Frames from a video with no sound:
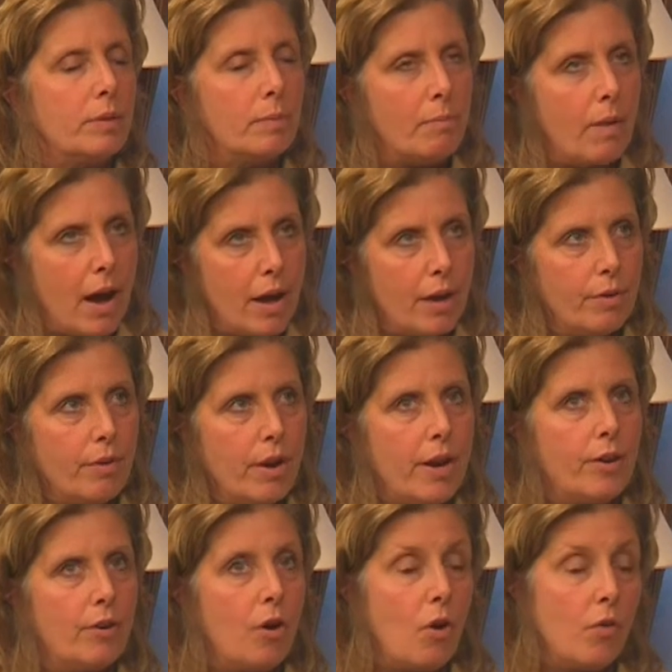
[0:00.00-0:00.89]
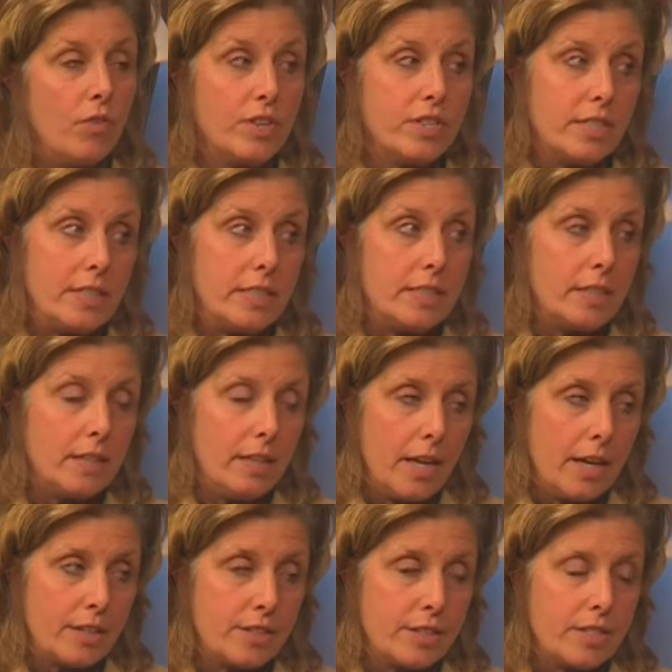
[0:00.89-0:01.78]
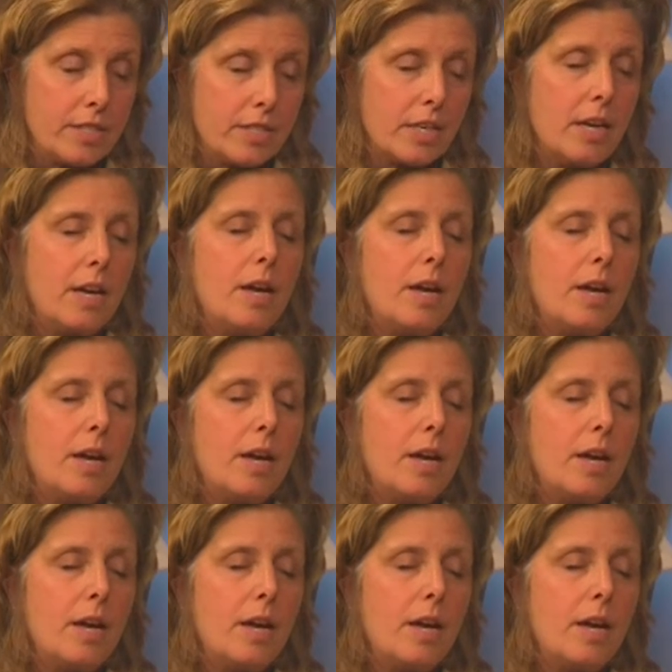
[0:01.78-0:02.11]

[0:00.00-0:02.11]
moderator oversees the elections,